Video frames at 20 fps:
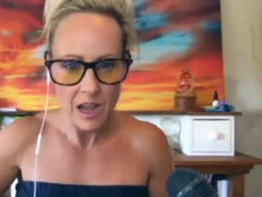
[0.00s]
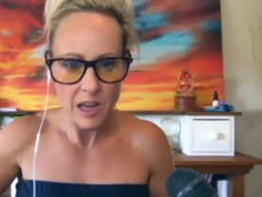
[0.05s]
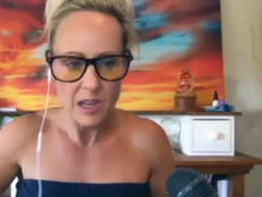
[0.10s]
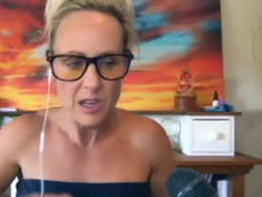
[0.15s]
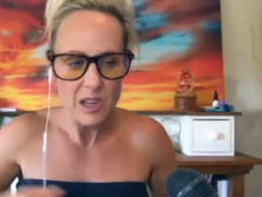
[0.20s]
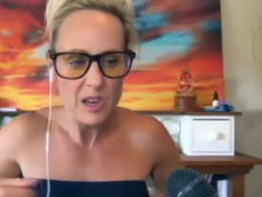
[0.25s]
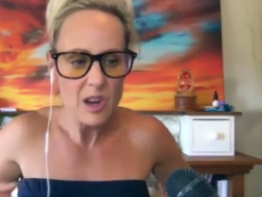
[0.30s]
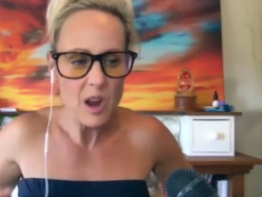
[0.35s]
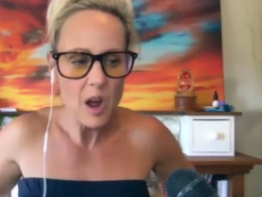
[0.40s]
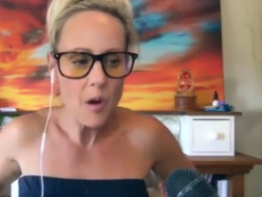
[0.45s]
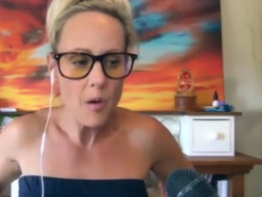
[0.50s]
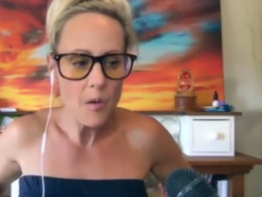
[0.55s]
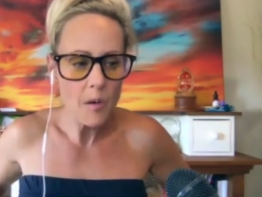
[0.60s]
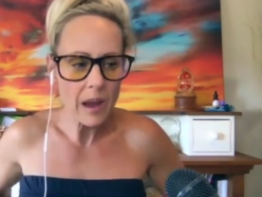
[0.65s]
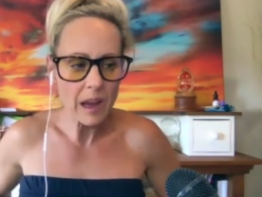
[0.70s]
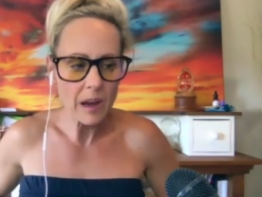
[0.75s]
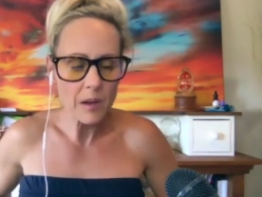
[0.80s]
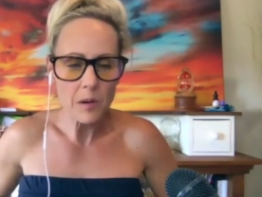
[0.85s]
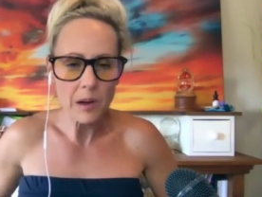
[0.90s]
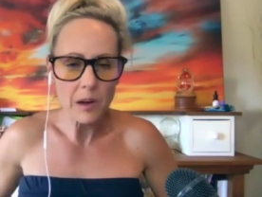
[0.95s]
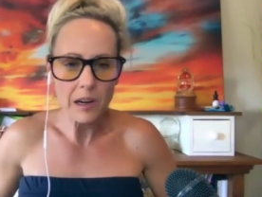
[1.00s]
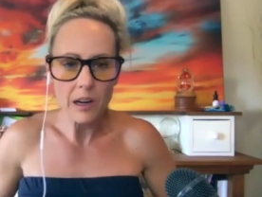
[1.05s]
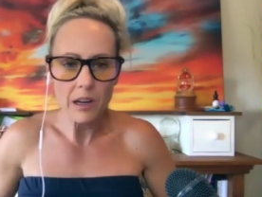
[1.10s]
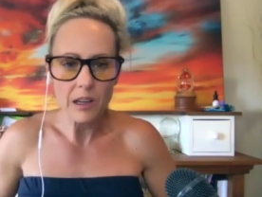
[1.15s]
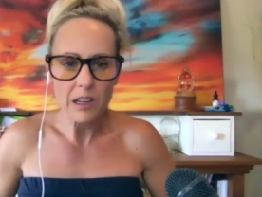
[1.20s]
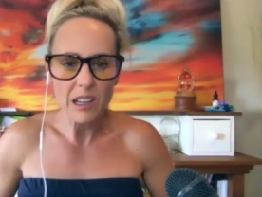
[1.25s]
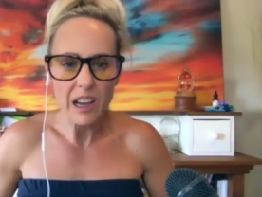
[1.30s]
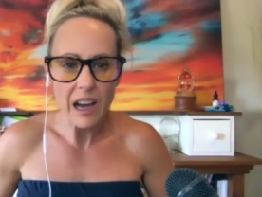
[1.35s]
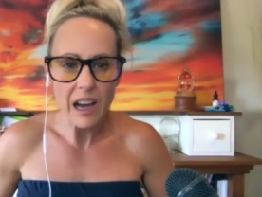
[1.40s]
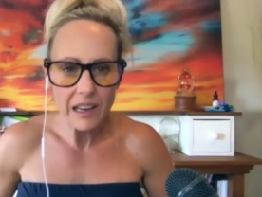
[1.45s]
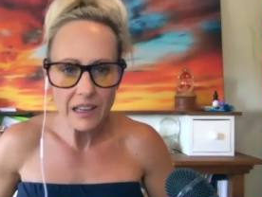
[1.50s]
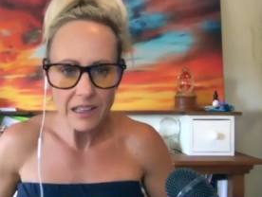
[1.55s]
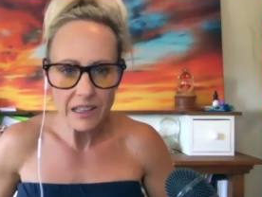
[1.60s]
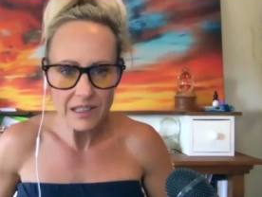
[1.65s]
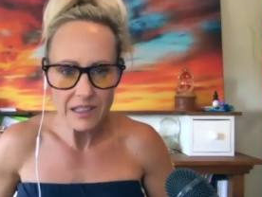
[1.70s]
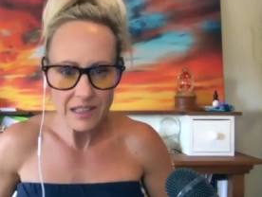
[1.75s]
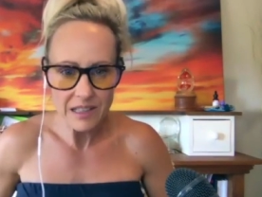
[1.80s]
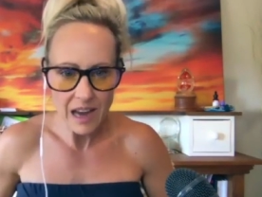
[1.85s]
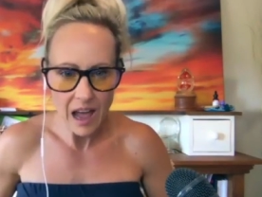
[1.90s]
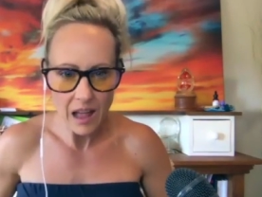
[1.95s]
knowing what our gut
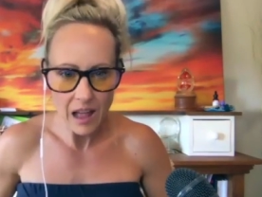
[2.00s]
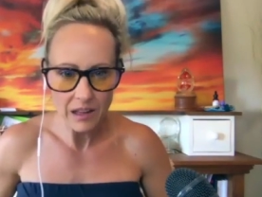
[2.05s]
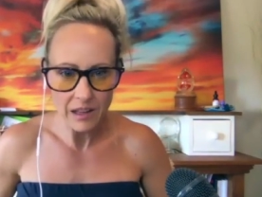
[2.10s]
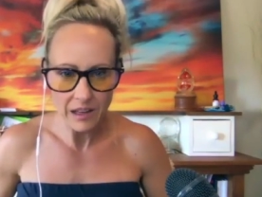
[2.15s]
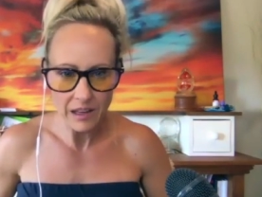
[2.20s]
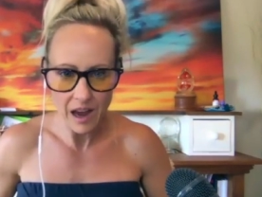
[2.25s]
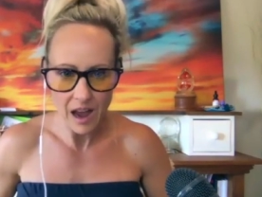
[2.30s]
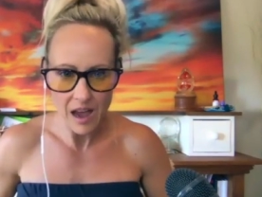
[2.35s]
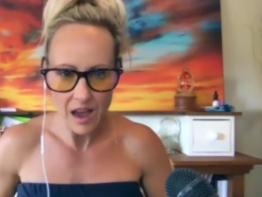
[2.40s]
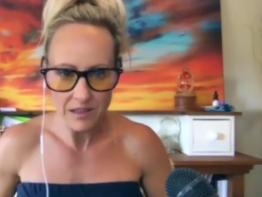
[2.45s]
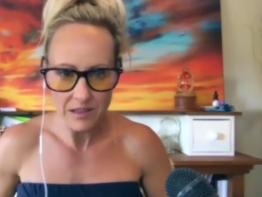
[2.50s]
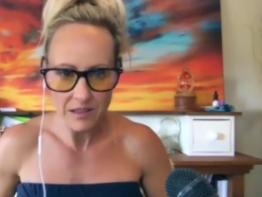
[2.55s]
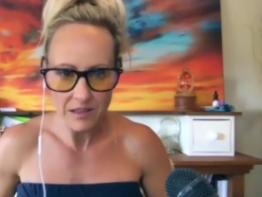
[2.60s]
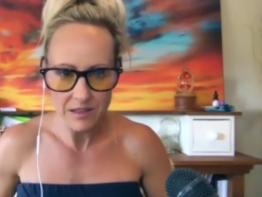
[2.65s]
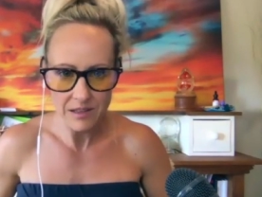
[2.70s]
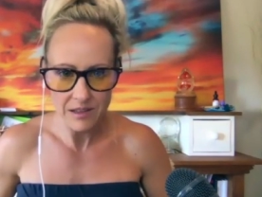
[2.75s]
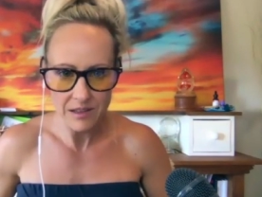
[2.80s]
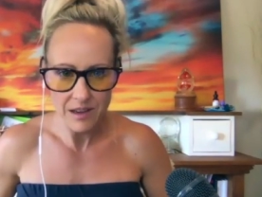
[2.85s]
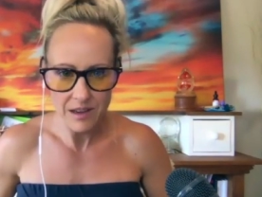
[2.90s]
is telling us,